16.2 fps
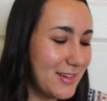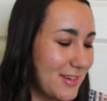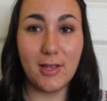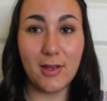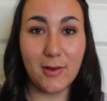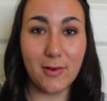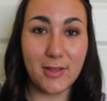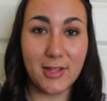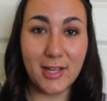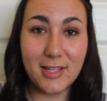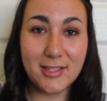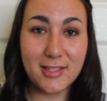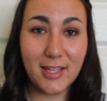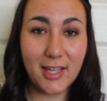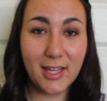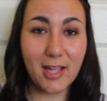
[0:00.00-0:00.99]
So the
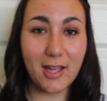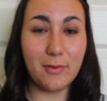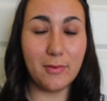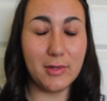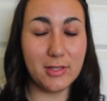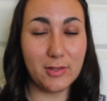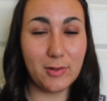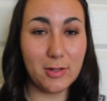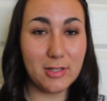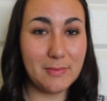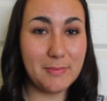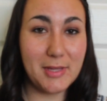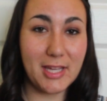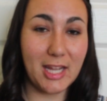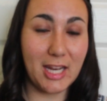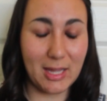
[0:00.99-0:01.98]
next thing I got was towards the
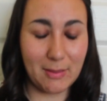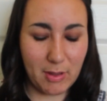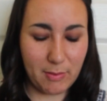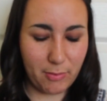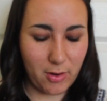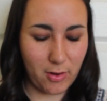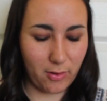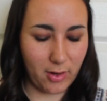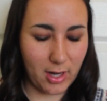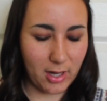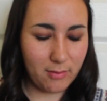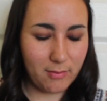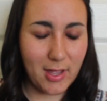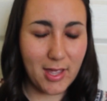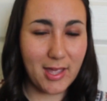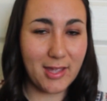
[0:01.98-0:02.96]
beginning of my
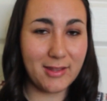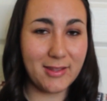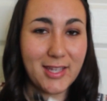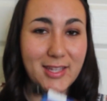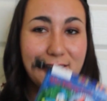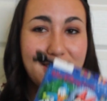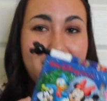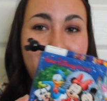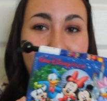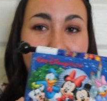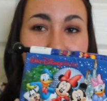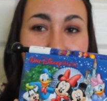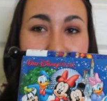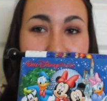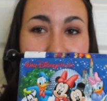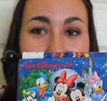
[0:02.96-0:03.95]
program, and that is an
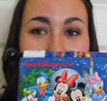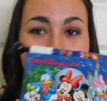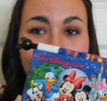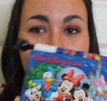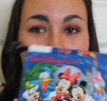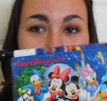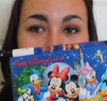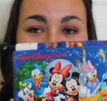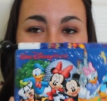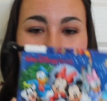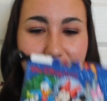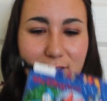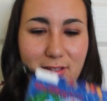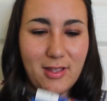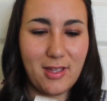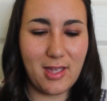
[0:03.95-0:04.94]
autograph book
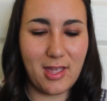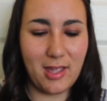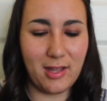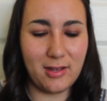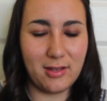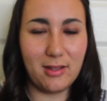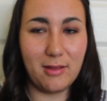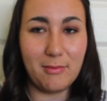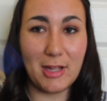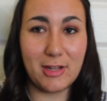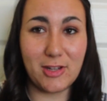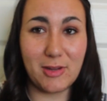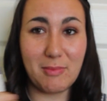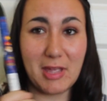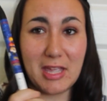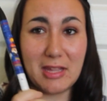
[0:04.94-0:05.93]
and the
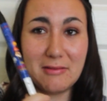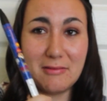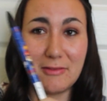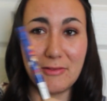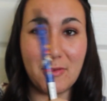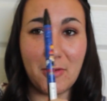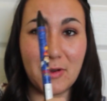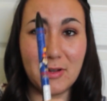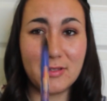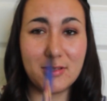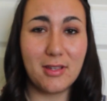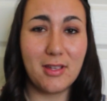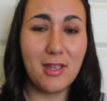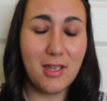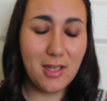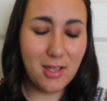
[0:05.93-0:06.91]
matching pen, of
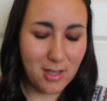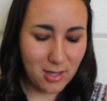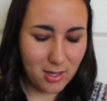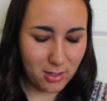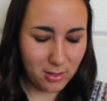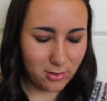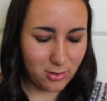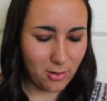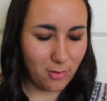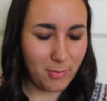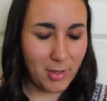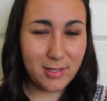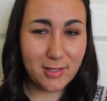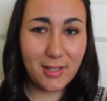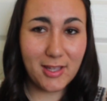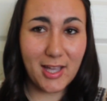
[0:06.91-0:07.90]
course. So
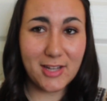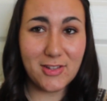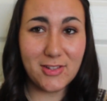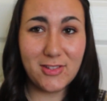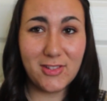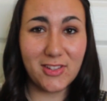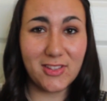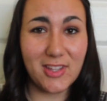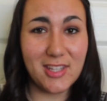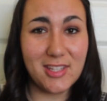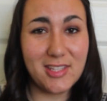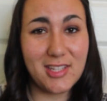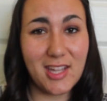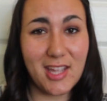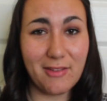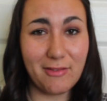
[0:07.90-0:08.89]
basically I just took
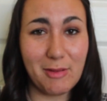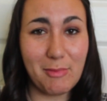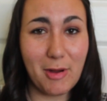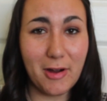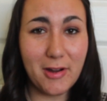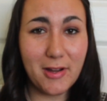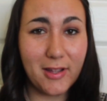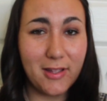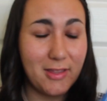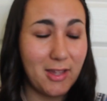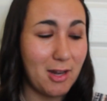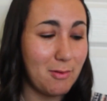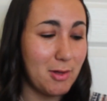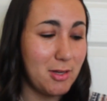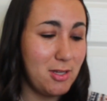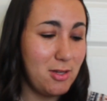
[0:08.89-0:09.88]
this to every park that
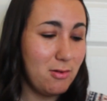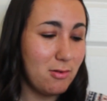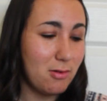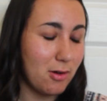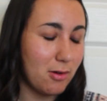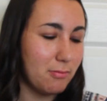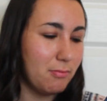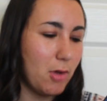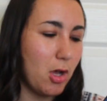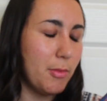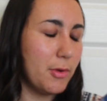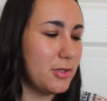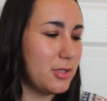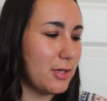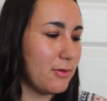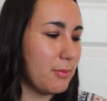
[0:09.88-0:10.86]
I went to, or
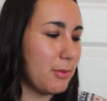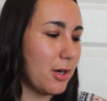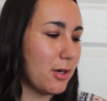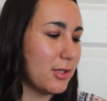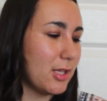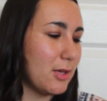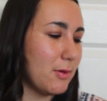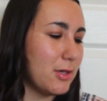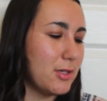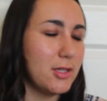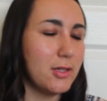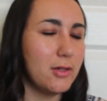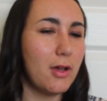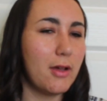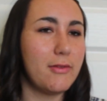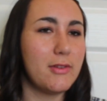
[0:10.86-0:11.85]
almost every park that I went
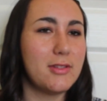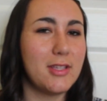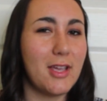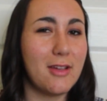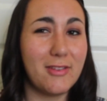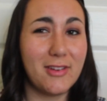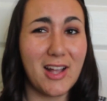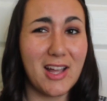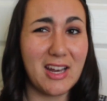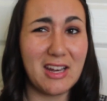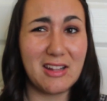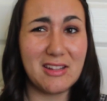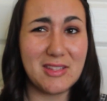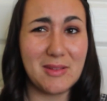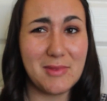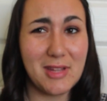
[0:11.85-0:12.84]
to. Obviously I forgot it
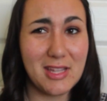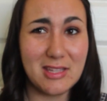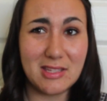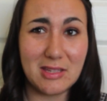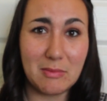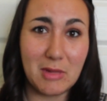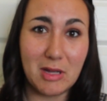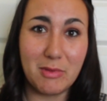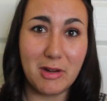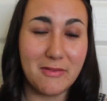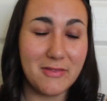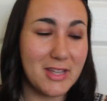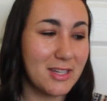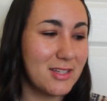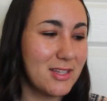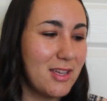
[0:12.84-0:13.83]
on some days, I'm not
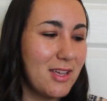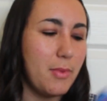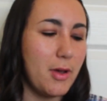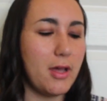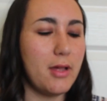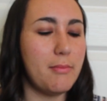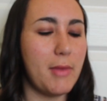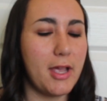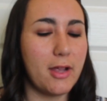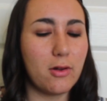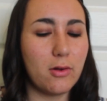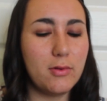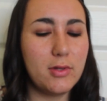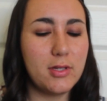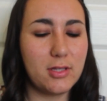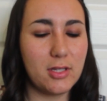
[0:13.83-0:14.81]
perfect. But my
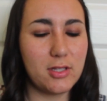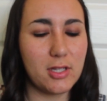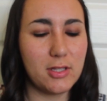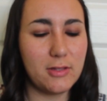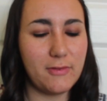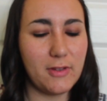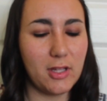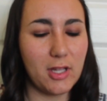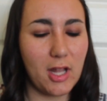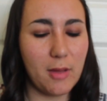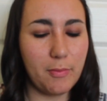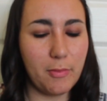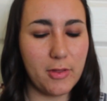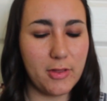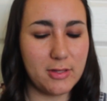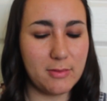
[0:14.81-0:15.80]
goal was to just fill it
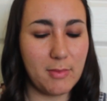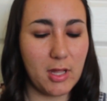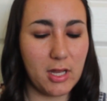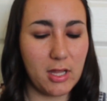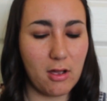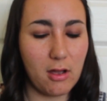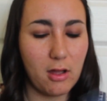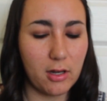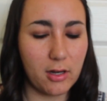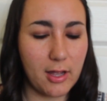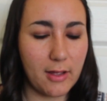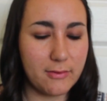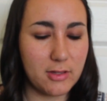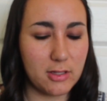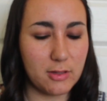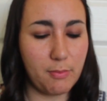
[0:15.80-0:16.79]
up with as many
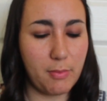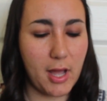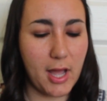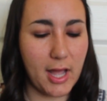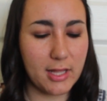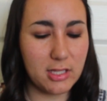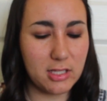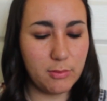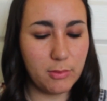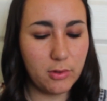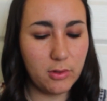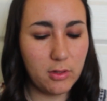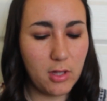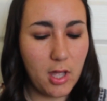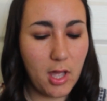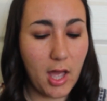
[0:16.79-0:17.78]
autographs as
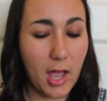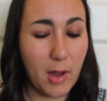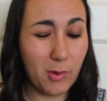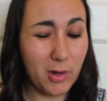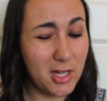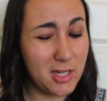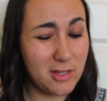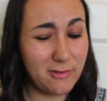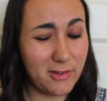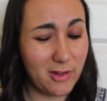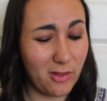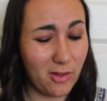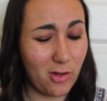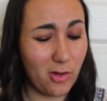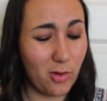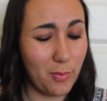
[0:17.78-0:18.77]
possible. I wanted to fill
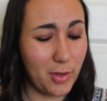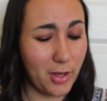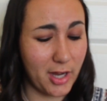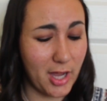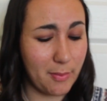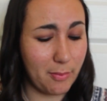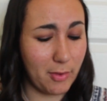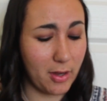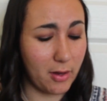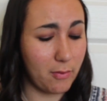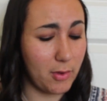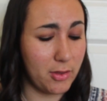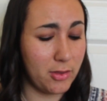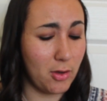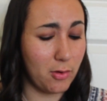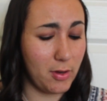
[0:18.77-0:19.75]
the whole book up
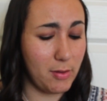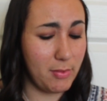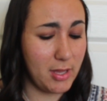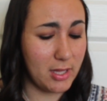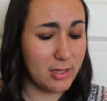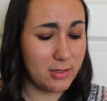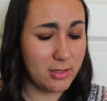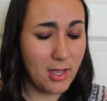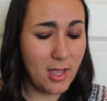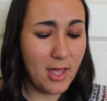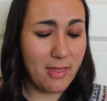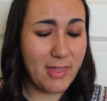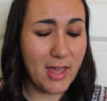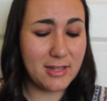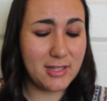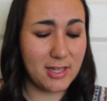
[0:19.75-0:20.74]
with no repeats.
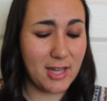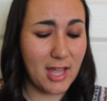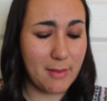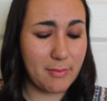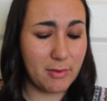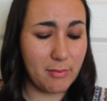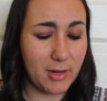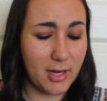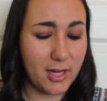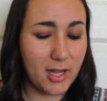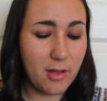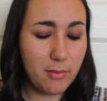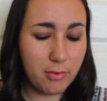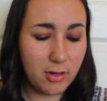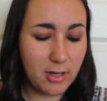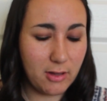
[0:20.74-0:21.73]
That didn't happen, but I
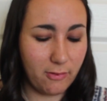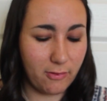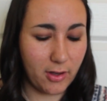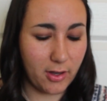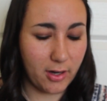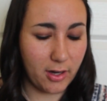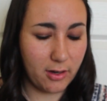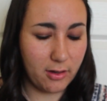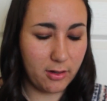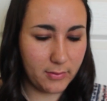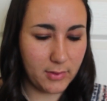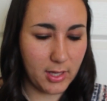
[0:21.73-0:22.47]
got pretty far.